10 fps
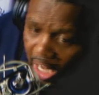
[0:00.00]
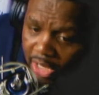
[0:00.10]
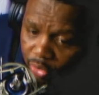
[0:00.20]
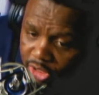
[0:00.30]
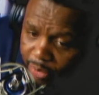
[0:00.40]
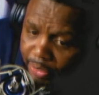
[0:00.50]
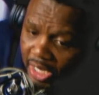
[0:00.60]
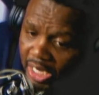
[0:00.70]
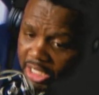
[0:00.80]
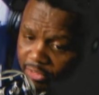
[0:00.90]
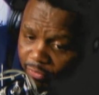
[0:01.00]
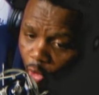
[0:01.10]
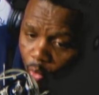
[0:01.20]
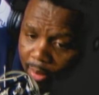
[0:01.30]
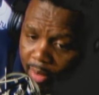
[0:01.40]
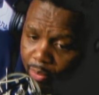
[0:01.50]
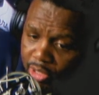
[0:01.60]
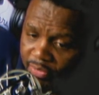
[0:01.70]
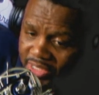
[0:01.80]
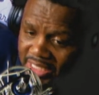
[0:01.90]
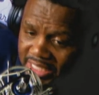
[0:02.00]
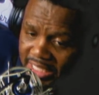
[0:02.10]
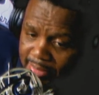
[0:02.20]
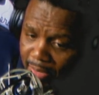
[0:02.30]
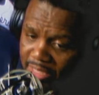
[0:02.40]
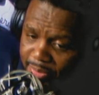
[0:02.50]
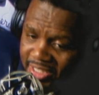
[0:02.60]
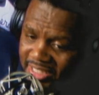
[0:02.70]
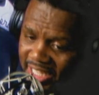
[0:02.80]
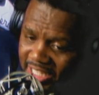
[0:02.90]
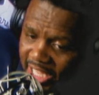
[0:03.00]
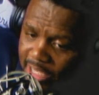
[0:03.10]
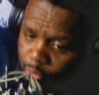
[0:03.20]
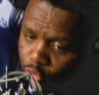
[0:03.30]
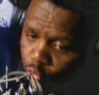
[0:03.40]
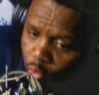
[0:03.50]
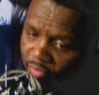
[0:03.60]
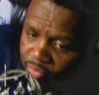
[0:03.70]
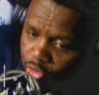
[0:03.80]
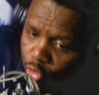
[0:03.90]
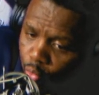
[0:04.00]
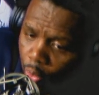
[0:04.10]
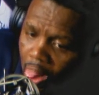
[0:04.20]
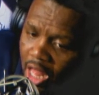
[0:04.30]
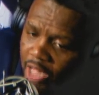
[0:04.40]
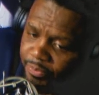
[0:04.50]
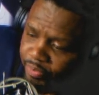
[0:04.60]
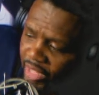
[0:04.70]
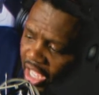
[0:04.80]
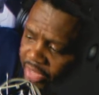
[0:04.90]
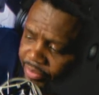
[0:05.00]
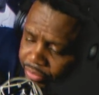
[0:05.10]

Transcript: I know she put at least 4 women in prison for 6 months because their kids were truant from school, and